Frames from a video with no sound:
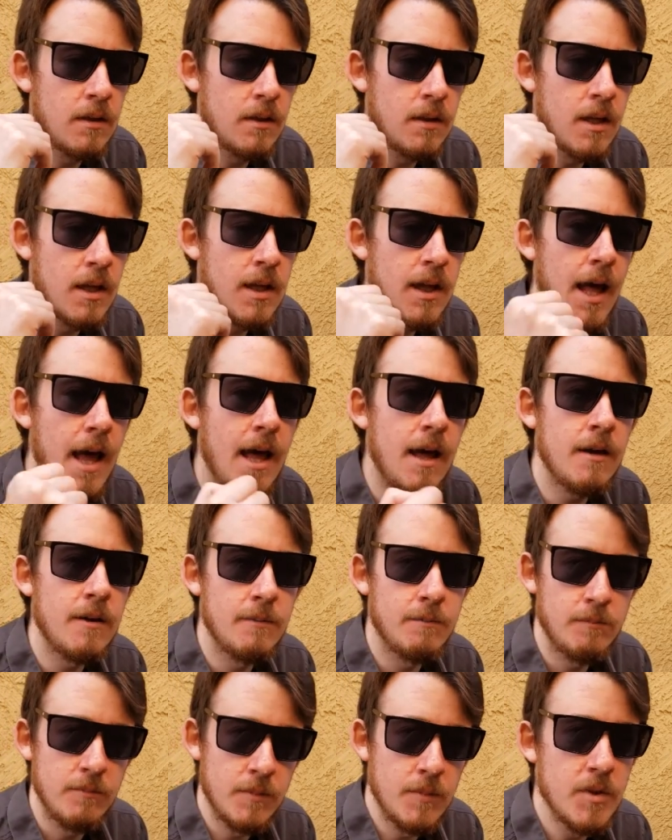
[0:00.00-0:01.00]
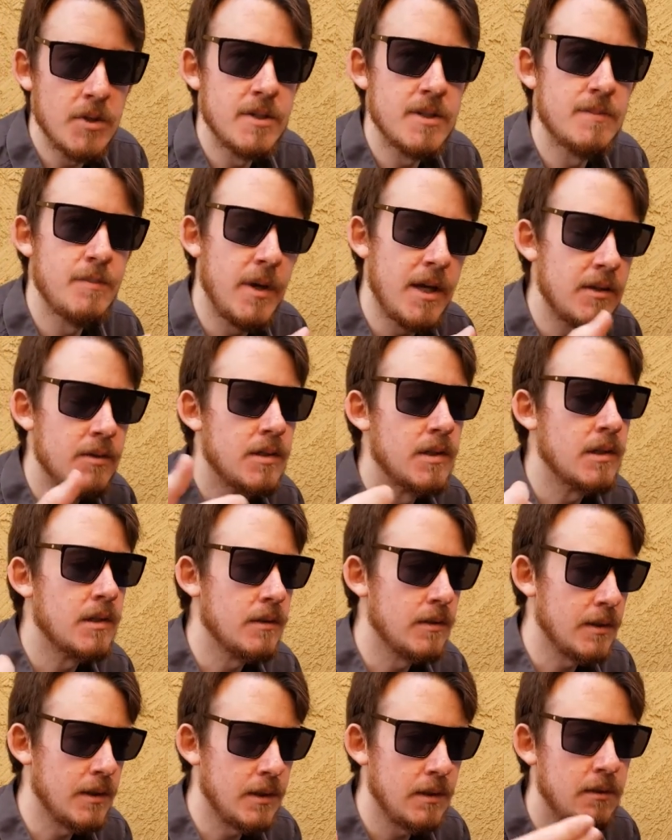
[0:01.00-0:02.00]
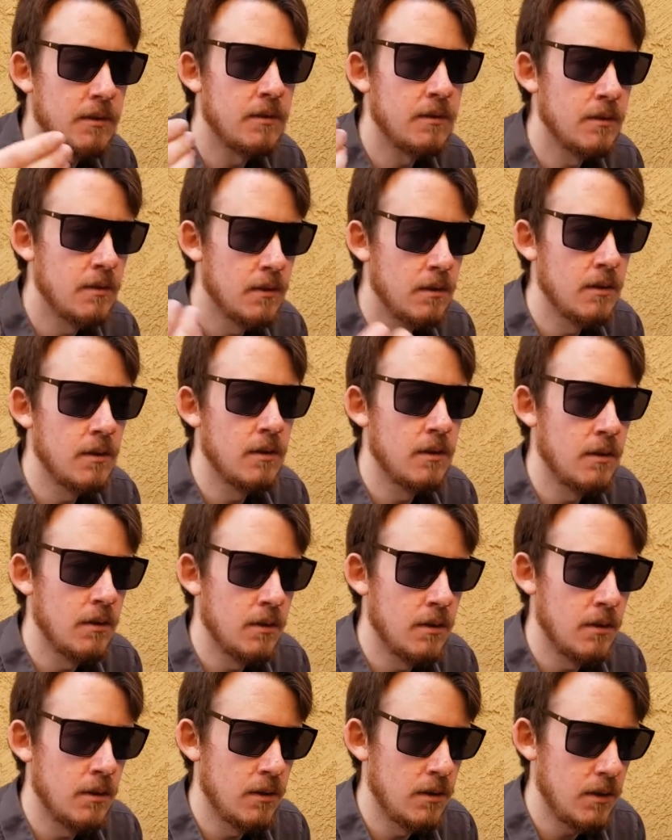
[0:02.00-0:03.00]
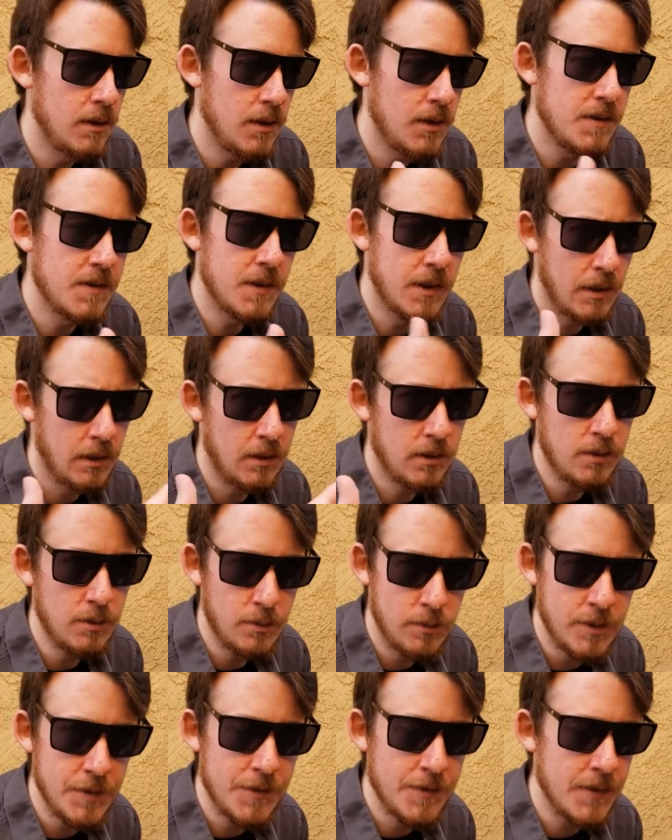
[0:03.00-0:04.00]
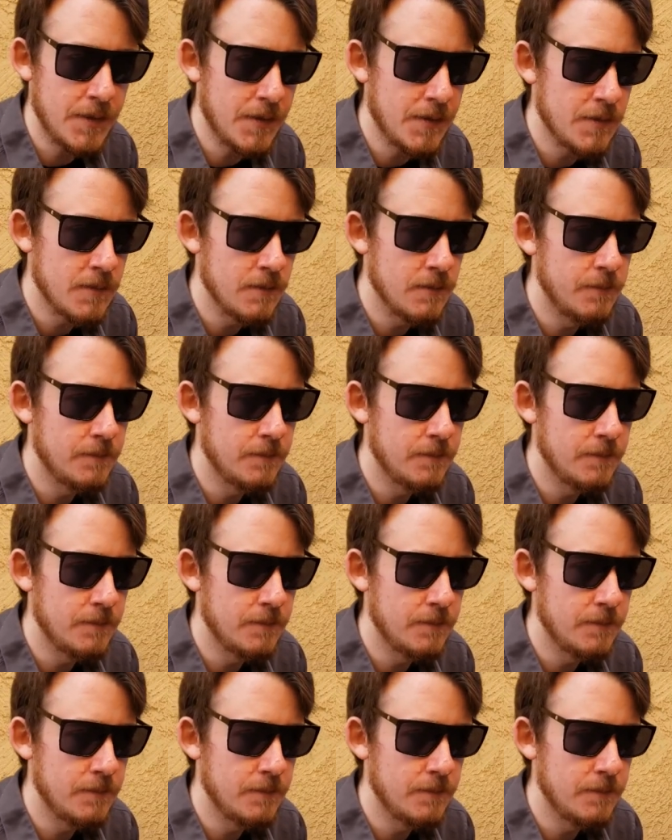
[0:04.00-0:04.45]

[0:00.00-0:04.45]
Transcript: an atom is basically its characteristics.